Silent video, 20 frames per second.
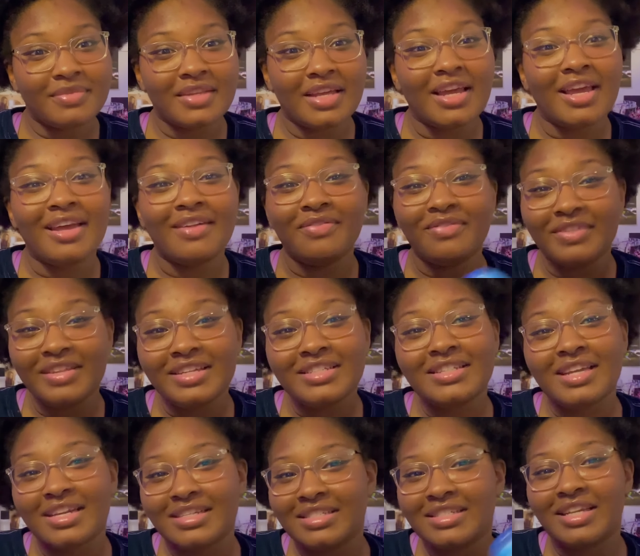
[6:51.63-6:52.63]
And this
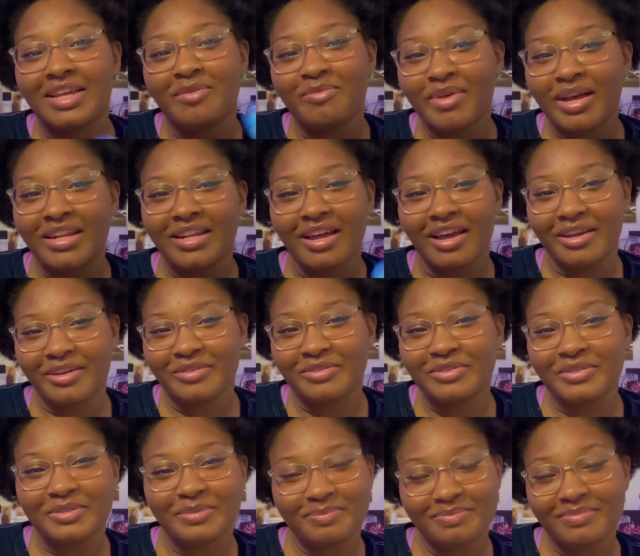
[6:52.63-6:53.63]
has saved my
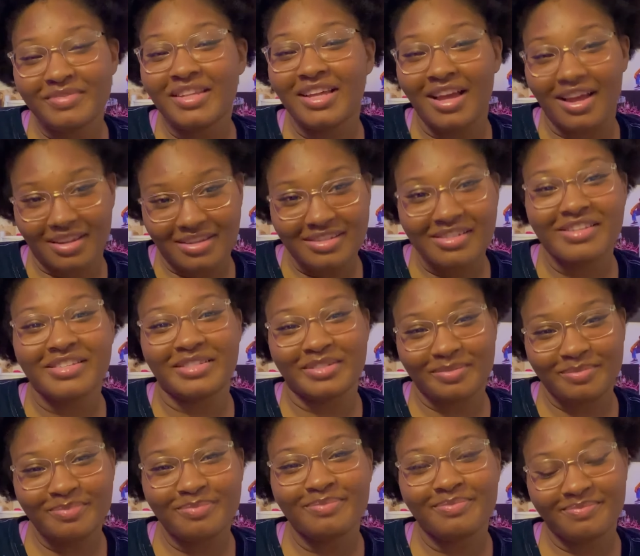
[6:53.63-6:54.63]
life. Yes,
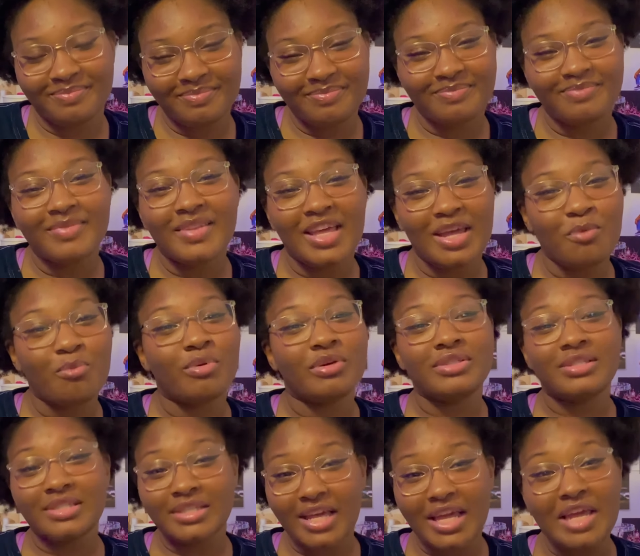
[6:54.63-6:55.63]
it will
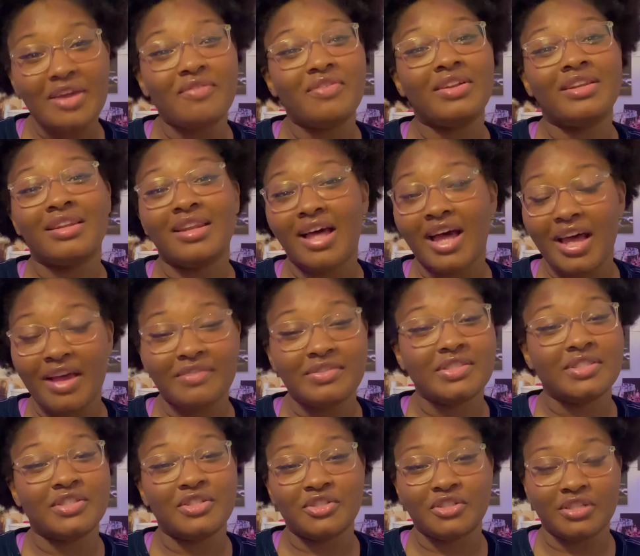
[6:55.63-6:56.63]
save lives,
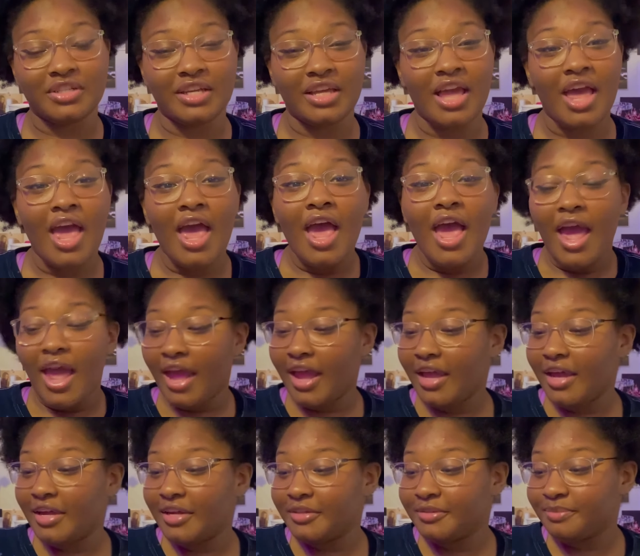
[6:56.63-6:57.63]
literally.
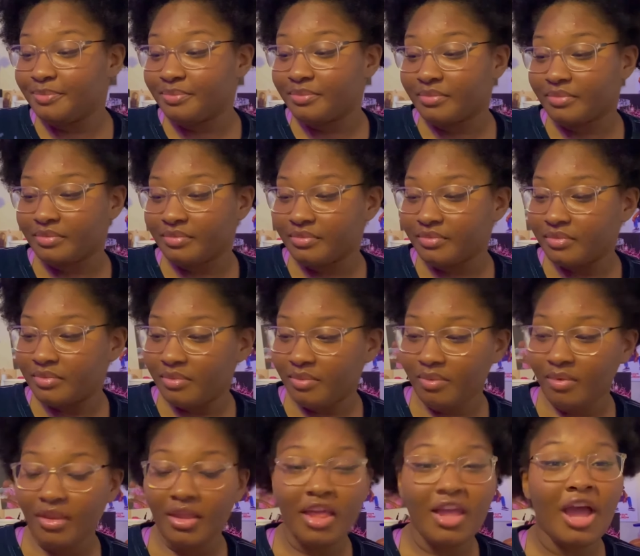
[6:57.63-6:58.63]
And
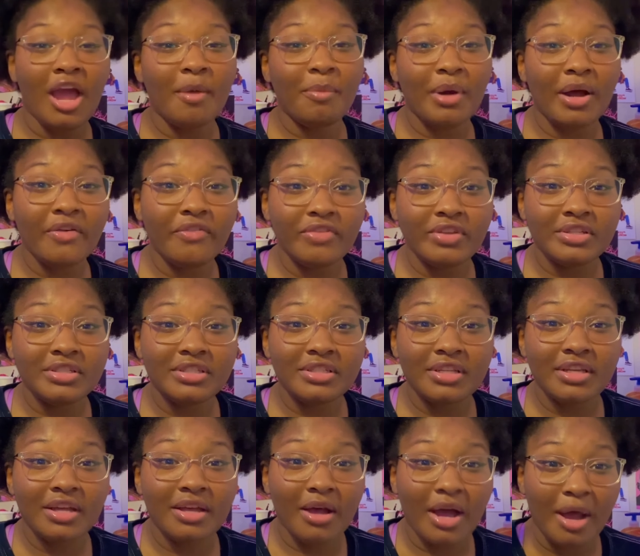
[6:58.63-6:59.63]
I bought this
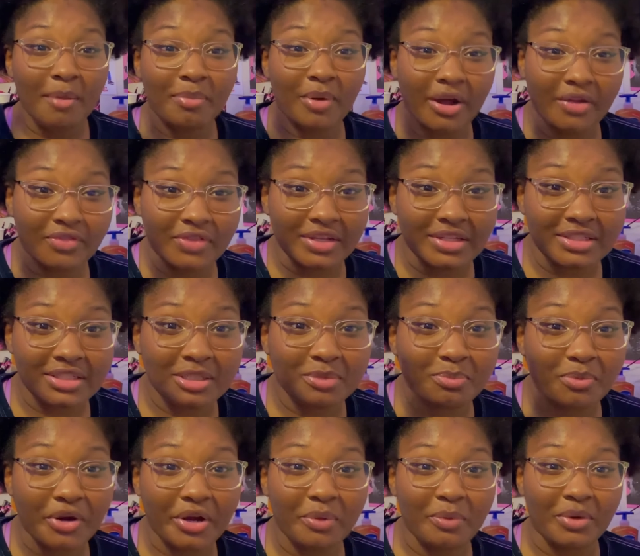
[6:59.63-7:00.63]

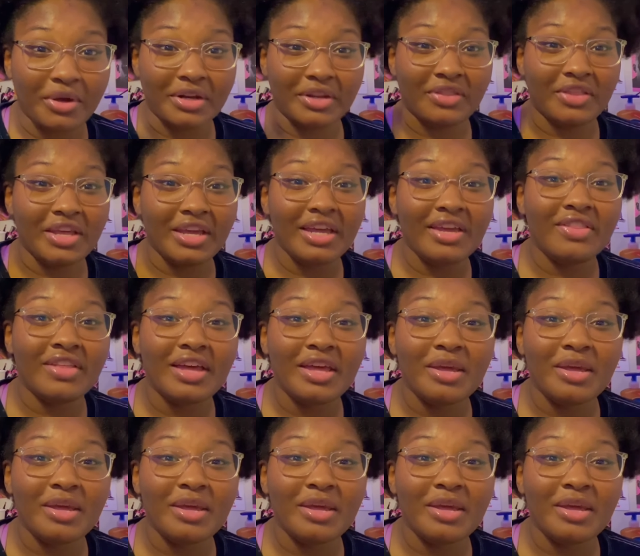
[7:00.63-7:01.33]
spray one, thinking that